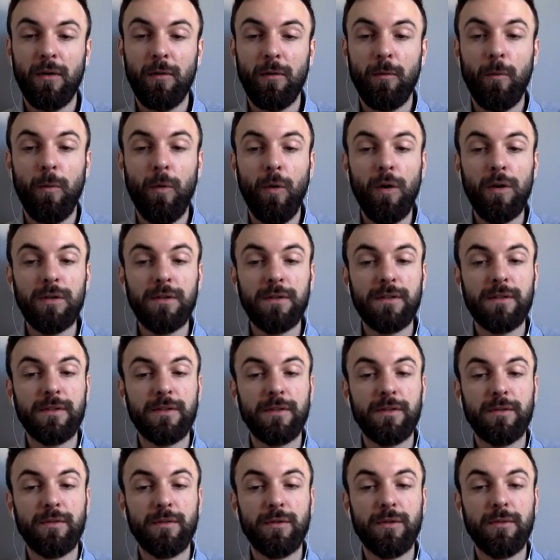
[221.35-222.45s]
Was
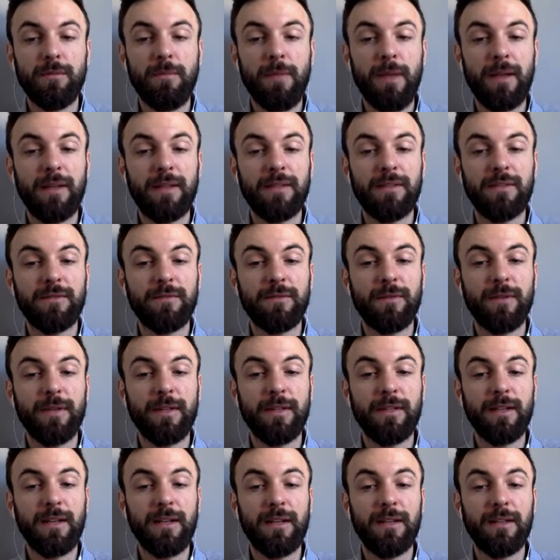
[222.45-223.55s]
your best
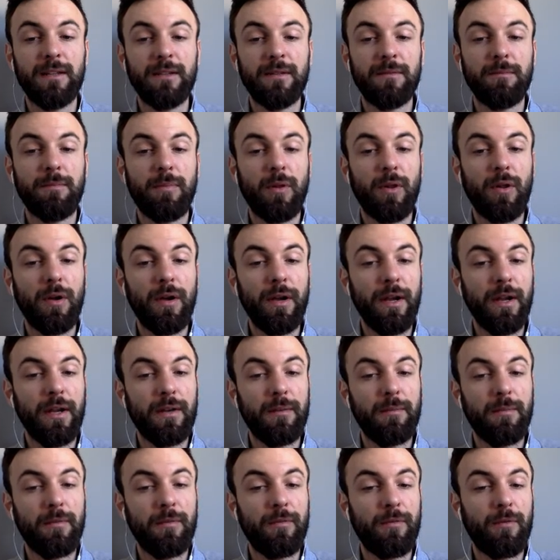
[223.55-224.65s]
friend
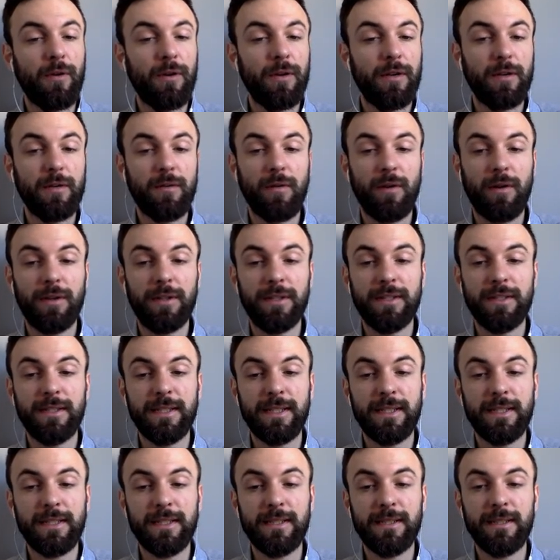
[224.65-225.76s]
unemployed before the
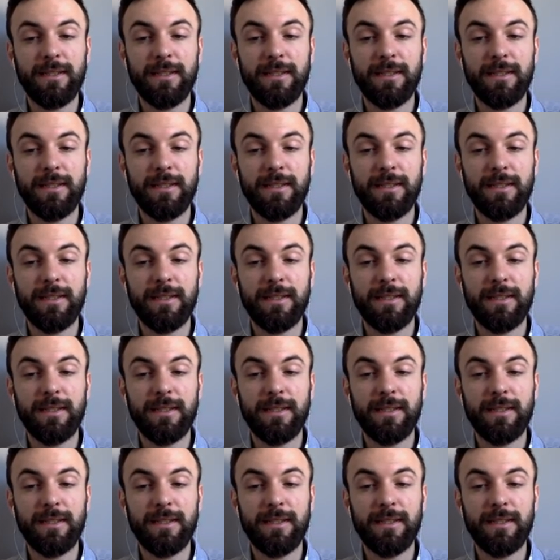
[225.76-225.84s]
quarantine?